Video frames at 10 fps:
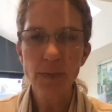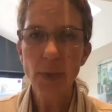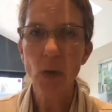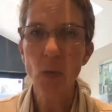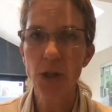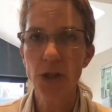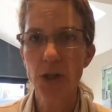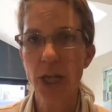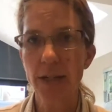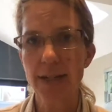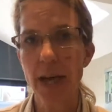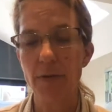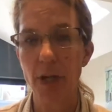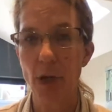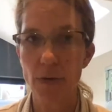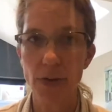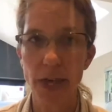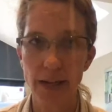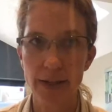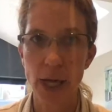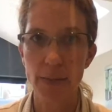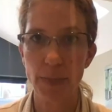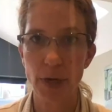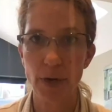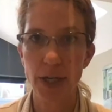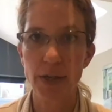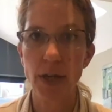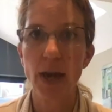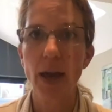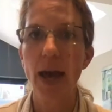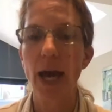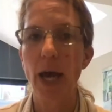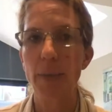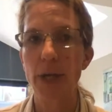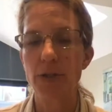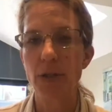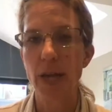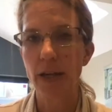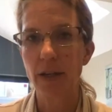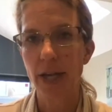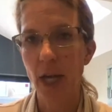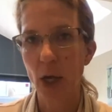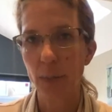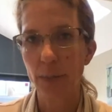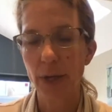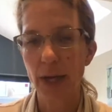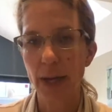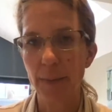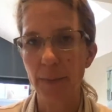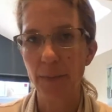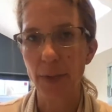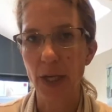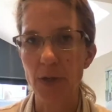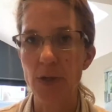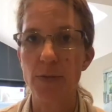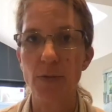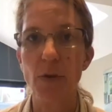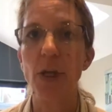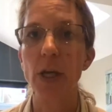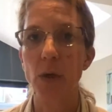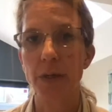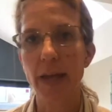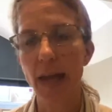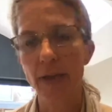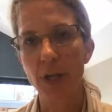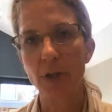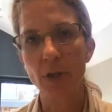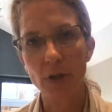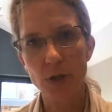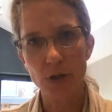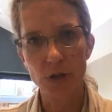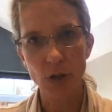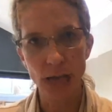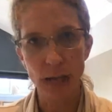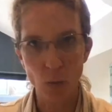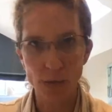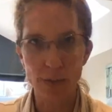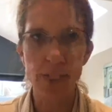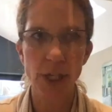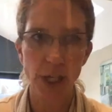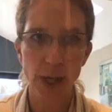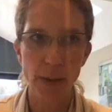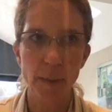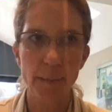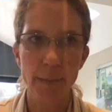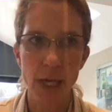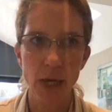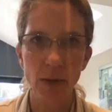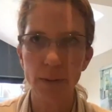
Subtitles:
what your child is having over that time period. And so that can help in terms of looking what they're having, not just at one particular meal.